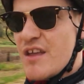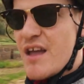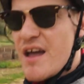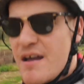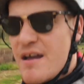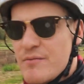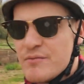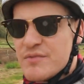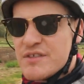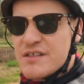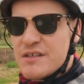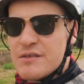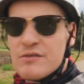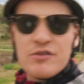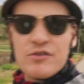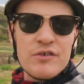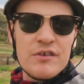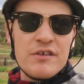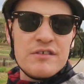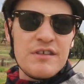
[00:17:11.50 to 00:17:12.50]
Yeah, I'm still
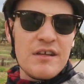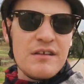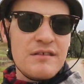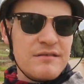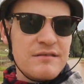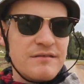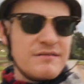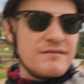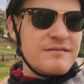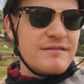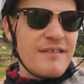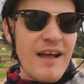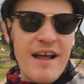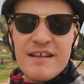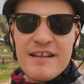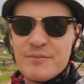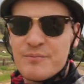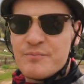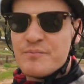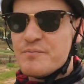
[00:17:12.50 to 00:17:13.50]
cruising.
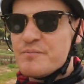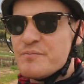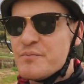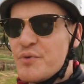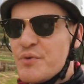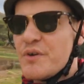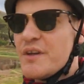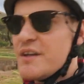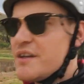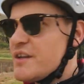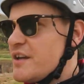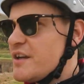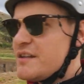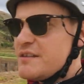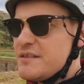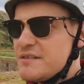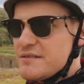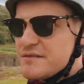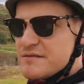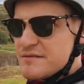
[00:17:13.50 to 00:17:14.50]
That's pretty
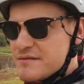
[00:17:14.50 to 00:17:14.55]
good.